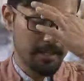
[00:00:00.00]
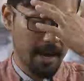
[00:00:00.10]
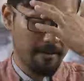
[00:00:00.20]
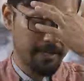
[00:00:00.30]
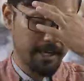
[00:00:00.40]
they
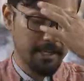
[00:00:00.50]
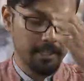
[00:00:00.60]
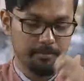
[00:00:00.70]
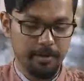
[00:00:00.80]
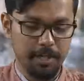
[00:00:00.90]
have taken
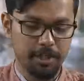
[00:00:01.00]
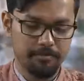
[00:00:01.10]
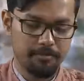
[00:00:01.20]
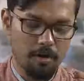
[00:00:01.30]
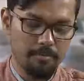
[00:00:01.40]

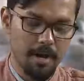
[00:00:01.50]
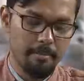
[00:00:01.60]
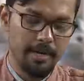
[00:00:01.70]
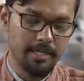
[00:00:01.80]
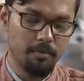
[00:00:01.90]
inspiration from
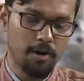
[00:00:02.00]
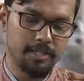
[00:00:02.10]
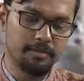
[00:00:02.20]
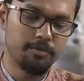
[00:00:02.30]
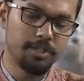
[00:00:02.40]

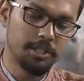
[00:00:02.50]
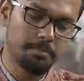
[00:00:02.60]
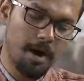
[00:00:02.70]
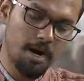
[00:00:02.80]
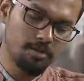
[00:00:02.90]
metabolism, which
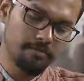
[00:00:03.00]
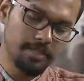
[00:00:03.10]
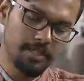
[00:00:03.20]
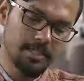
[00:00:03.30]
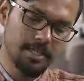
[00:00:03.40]
is part
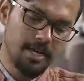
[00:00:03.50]
of this